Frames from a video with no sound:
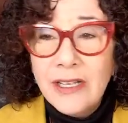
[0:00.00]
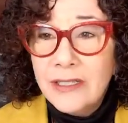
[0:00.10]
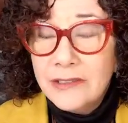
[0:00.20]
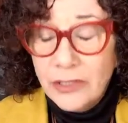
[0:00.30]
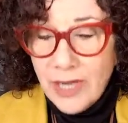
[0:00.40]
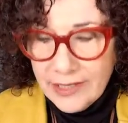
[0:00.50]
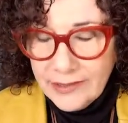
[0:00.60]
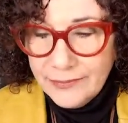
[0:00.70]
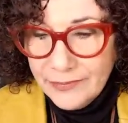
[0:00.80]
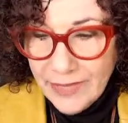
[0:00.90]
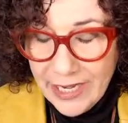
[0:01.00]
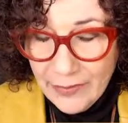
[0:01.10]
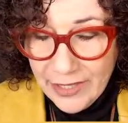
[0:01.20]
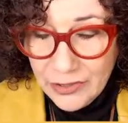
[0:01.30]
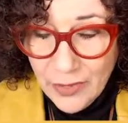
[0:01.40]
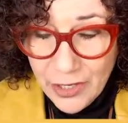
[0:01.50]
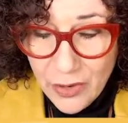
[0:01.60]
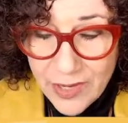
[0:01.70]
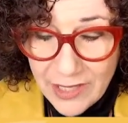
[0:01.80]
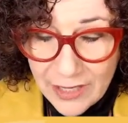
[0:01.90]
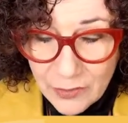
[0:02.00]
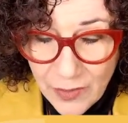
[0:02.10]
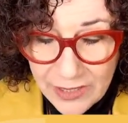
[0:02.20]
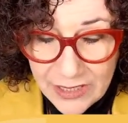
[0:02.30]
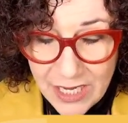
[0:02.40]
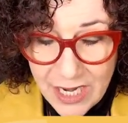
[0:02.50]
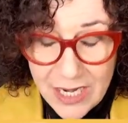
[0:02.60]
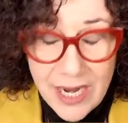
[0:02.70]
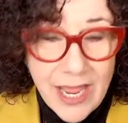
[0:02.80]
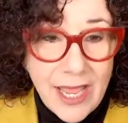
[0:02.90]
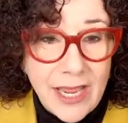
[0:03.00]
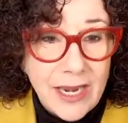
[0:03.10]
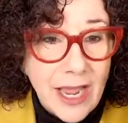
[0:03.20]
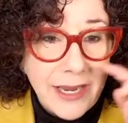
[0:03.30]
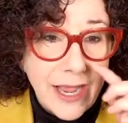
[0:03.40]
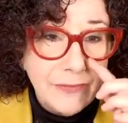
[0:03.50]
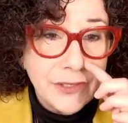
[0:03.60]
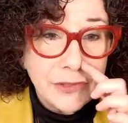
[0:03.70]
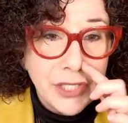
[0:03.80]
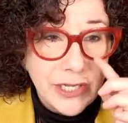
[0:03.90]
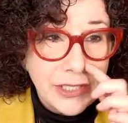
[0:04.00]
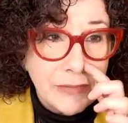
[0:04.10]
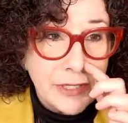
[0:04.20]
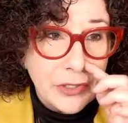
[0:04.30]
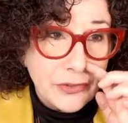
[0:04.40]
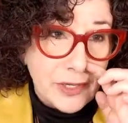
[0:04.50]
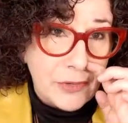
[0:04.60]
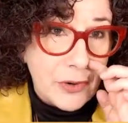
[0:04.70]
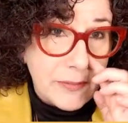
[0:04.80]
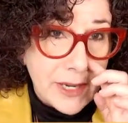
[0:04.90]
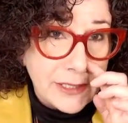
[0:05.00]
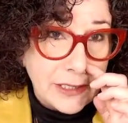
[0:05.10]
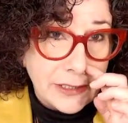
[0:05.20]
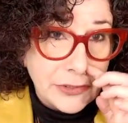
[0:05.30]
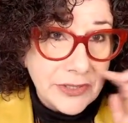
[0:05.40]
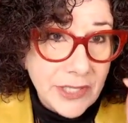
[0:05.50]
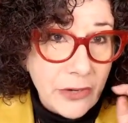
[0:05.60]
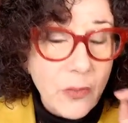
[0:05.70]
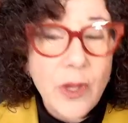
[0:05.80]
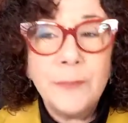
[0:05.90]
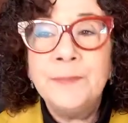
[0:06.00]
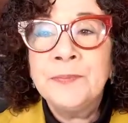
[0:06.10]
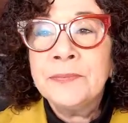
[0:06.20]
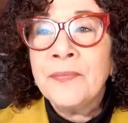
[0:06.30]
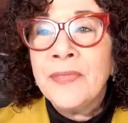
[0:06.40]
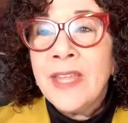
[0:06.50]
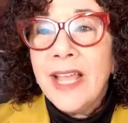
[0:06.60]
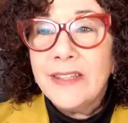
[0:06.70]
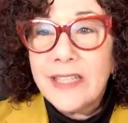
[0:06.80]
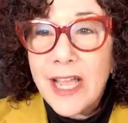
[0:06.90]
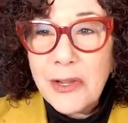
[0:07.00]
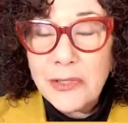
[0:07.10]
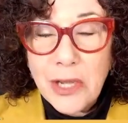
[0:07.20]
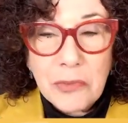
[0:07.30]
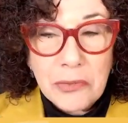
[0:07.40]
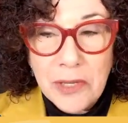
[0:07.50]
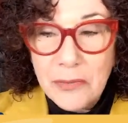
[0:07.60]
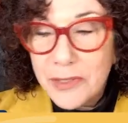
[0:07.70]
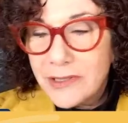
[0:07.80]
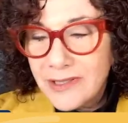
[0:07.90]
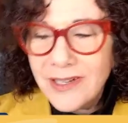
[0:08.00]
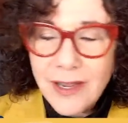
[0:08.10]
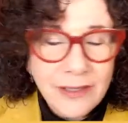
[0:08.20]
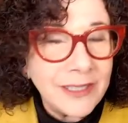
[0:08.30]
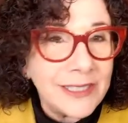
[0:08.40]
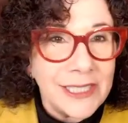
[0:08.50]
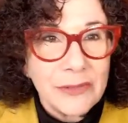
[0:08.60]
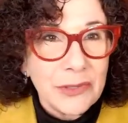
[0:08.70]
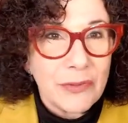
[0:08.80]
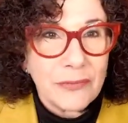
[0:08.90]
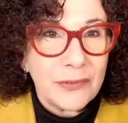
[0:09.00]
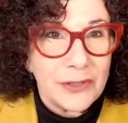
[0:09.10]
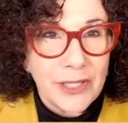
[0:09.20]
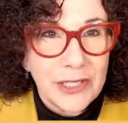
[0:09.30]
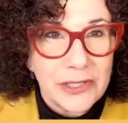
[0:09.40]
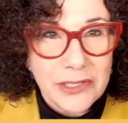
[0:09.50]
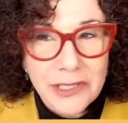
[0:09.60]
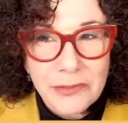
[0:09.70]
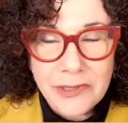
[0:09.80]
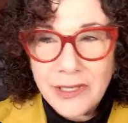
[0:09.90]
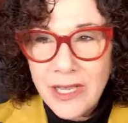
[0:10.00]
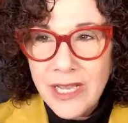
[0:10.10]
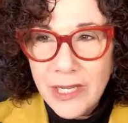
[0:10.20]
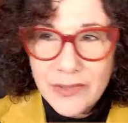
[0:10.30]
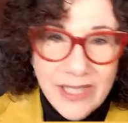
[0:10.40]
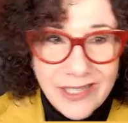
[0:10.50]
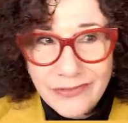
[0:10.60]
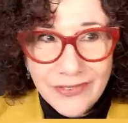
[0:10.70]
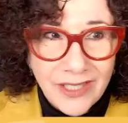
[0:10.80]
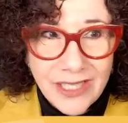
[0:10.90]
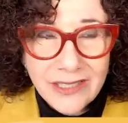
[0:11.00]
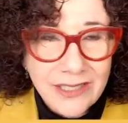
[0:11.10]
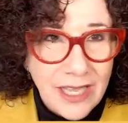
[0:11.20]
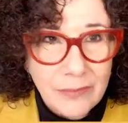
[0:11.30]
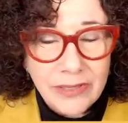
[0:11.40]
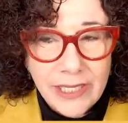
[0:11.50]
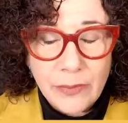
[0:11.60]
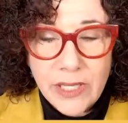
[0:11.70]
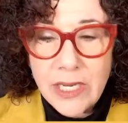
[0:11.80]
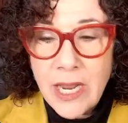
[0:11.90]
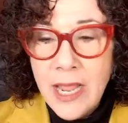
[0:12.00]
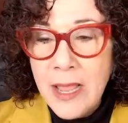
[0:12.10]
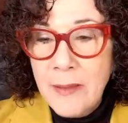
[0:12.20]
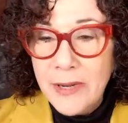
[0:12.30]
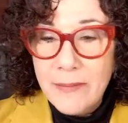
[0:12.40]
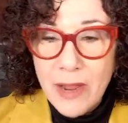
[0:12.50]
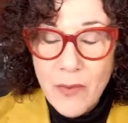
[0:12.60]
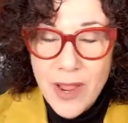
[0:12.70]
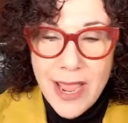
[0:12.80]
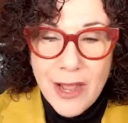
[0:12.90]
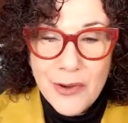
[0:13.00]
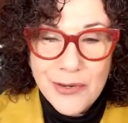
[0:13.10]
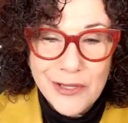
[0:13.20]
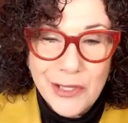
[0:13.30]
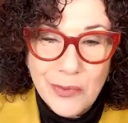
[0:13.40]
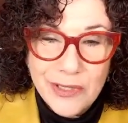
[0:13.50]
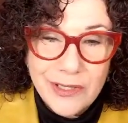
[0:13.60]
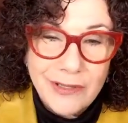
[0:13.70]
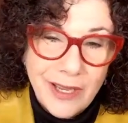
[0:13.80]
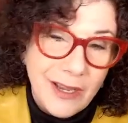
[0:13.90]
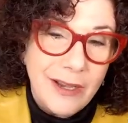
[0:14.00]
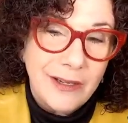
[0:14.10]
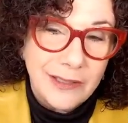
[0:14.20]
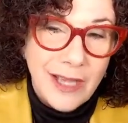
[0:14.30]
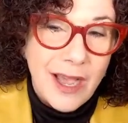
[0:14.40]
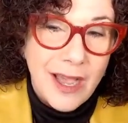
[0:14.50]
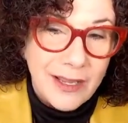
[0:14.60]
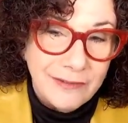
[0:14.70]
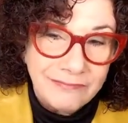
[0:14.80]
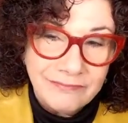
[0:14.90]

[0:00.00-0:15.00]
They're nice. Anyway, so I go in last Wednesday and I have to change out my nose ring. I'm going back to the little subtle one. And the guy who dealt with me was, you know, he was rough around the edges. He was, it was kind of fun. I just kind of played with it. But on my way out, there was like a guy